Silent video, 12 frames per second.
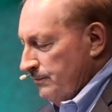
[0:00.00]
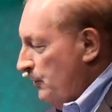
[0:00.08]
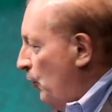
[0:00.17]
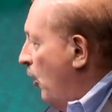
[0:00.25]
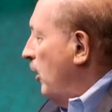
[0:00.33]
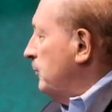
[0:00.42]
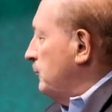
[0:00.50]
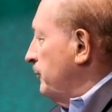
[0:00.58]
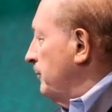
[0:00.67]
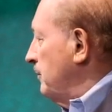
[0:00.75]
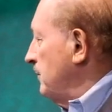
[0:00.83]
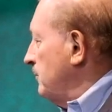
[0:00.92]
The altar,
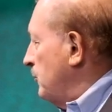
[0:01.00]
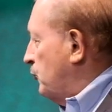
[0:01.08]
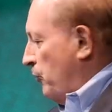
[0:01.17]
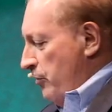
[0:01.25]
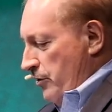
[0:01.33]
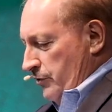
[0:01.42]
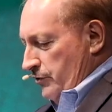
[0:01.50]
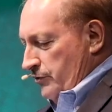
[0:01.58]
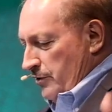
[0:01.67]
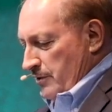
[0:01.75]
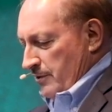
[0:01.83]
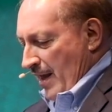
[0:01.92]
the church,
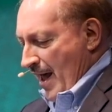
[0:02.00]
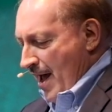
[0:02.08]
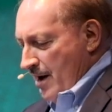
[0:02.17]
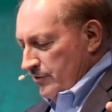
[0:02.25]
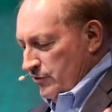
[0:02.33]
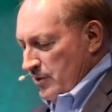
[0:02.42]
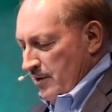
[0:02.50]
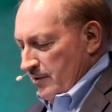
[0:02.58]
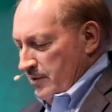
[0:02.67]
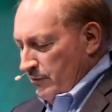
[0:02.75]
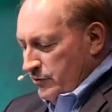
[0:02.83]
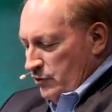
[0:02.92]
the house,
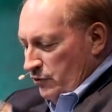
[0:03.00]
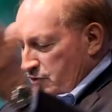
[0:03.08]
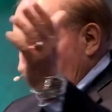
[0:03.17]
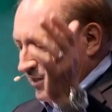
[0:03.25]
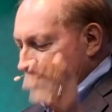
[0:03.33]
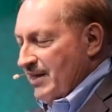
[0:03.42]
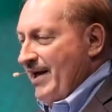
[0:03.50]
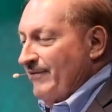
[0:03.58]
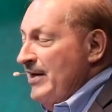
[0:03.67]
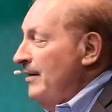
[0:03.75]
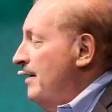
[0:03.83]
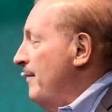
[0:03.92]
there was no seats
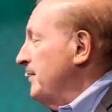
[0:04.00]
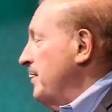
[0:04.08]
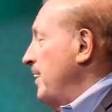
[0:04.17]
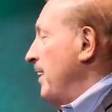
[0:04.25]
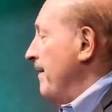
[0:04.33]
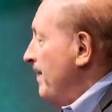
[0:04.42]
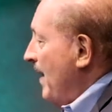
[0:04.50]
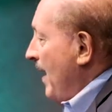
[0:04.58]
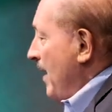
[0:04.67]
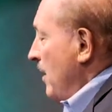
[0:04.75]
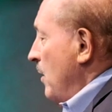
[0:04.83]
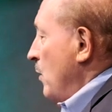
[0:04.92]
left. Let me tell you,
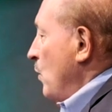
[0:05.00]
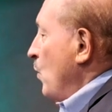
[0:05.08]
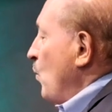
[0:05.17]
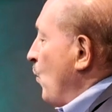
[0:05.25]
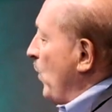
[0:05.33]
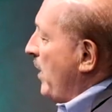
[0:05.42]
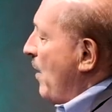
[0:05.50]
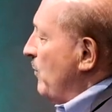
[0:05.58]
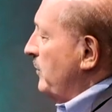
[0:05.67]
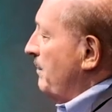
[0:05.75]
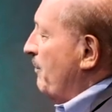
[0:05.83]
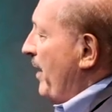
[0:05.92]
when I
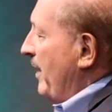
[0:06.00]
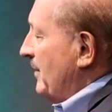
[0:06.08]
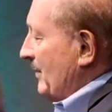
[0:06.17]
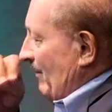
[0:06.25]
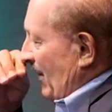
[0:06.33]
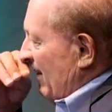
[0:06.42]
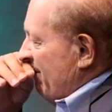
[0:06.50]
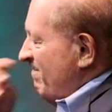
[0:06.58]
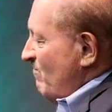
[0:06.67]
went to Brownsville,